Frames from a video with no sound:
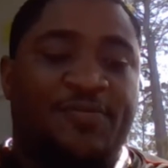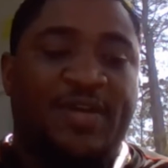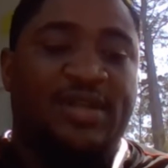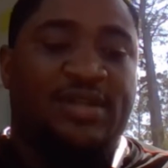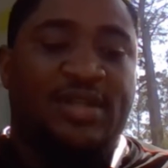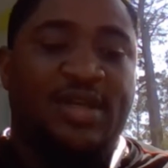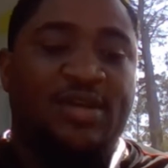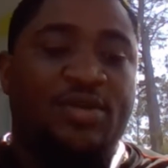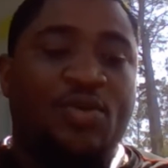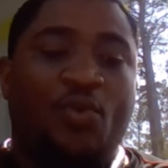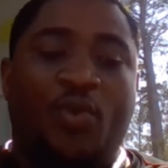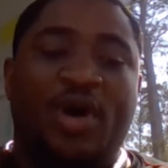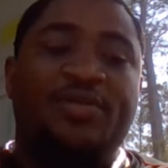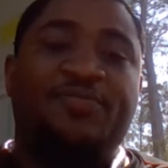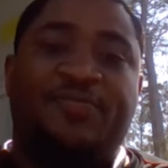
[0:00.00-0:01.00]
50,
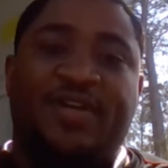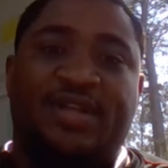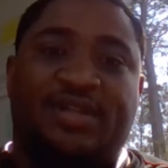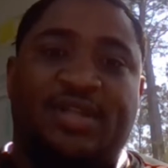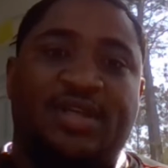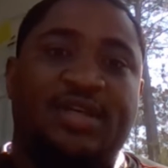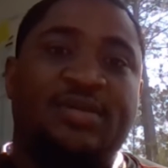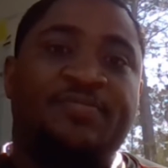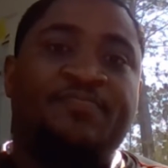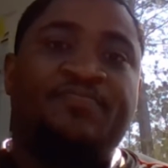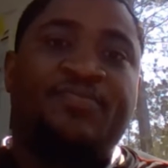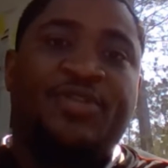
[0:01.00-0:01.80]
150,